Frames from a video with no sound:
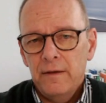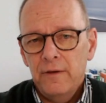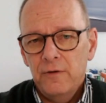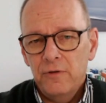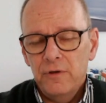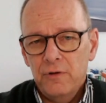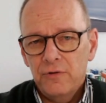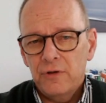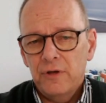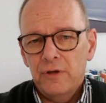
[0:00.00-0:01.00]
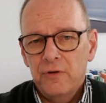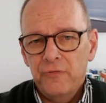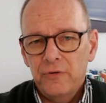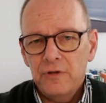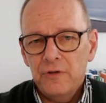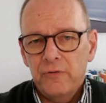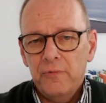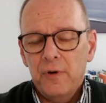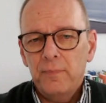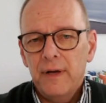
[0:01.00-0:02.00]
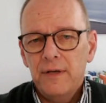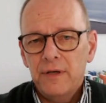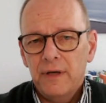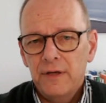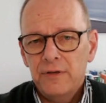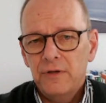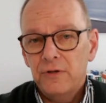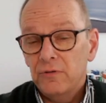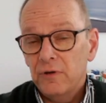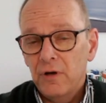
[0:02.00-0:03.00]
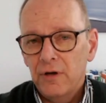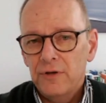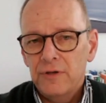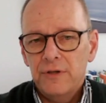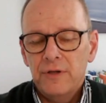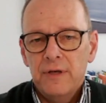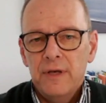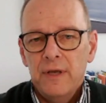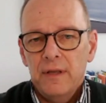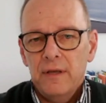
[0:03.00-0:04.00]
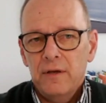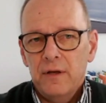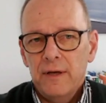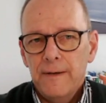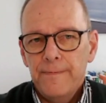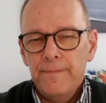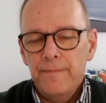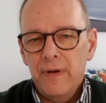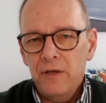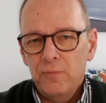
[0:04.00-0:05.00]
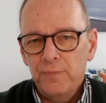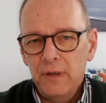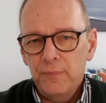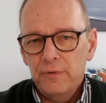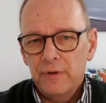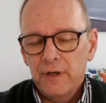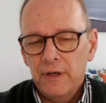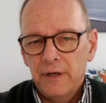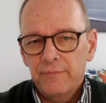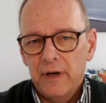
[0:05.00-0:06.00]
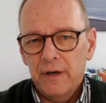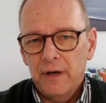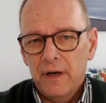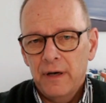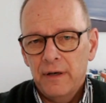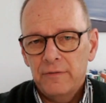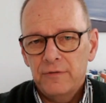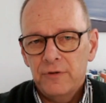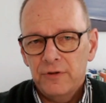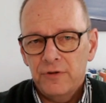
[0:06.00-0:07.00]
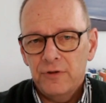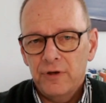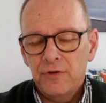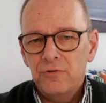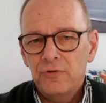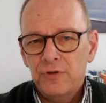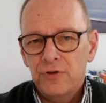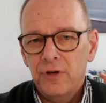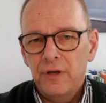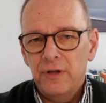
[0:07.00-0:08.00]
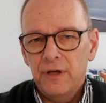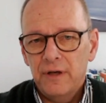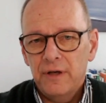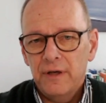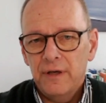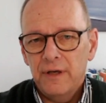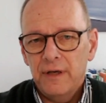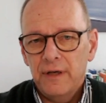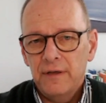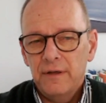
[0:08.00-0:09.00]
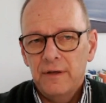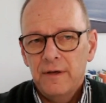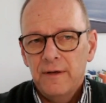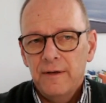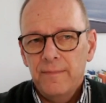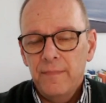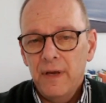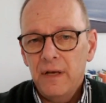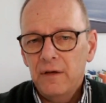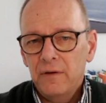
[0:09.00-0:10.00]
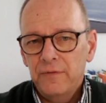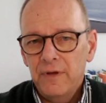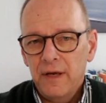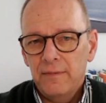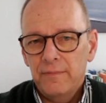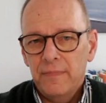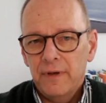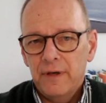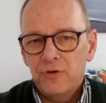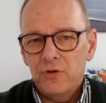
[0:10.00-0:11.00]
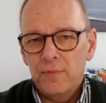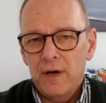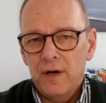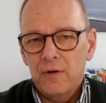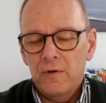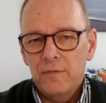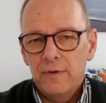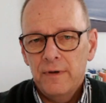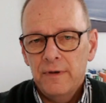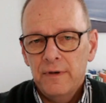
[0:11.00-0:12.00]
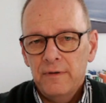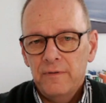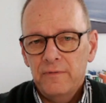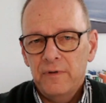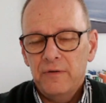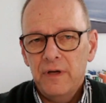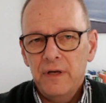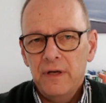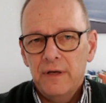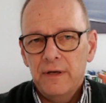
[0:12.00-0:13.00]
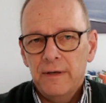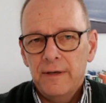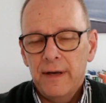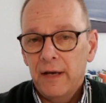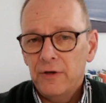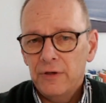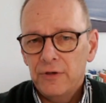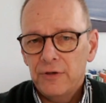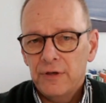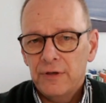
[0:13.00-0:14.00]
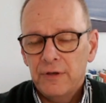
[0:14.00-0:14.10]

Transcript: Those University of Applied Sciences or colleges, yeah, many young people are start to study there, and many of them are somehow very anxious.